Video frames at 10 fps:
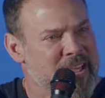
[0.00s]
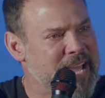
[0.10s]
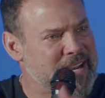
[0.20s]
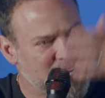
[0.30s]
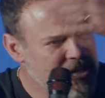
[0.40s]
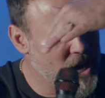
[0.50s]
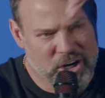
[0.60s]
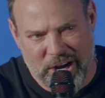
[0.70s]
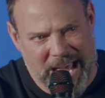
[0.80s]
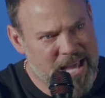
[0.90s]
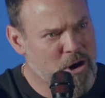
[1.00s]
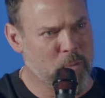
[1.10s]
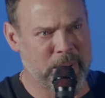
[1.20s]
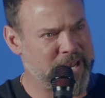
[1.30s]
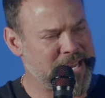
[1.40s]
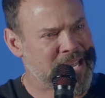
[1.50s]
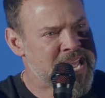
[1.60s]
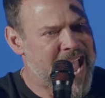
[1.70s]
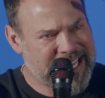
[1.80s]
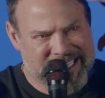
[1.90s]
They had to cut her head open and,
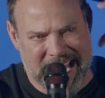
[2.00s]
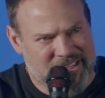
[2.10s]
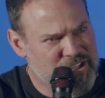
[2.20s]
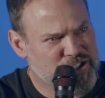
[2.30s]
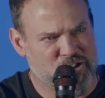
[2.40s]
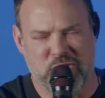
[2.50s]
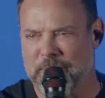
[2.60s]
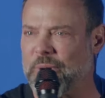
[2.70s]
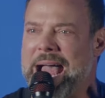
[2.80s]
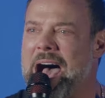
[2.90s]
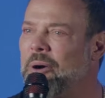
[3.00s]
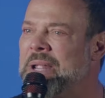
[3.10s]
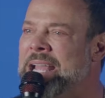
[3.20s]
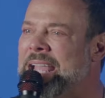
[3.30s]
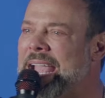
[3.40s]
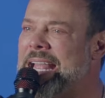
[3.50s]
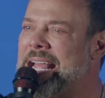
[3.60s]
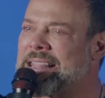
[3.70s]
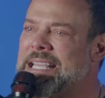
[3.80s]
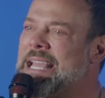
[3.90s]
and take this tumor out. And
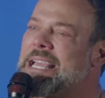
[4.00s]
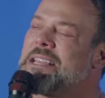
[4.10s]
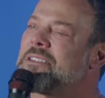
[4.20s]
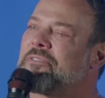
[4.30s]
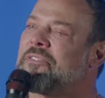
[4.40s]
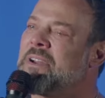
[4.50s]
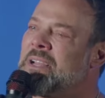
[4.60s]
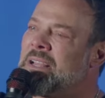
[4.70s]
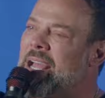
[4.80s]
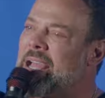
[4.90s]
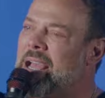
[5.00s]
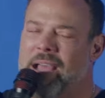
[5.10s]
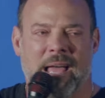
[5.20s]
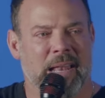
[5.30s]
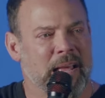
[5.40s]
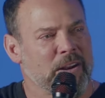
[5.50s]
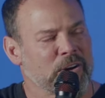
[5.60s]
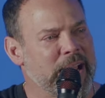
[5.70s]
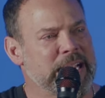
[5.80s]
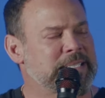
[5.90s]
at the end of at, at her
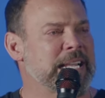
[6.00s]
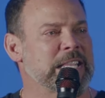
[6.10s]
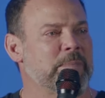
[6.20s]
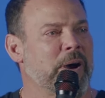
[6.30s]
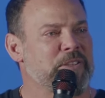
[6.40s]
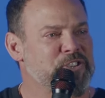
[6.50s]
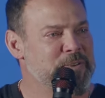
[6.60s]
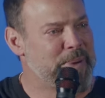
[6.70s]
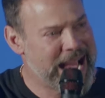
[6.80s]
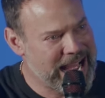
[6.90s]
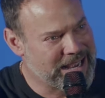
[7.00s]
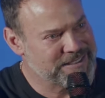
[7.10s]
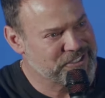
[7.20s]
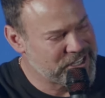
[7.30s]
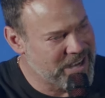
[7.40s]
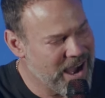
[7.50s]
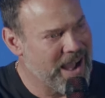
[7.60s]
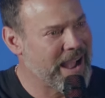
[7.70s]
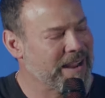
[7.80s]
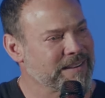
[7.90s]
18th month, she passed, she
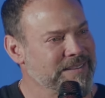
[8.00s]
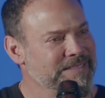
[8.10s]
died.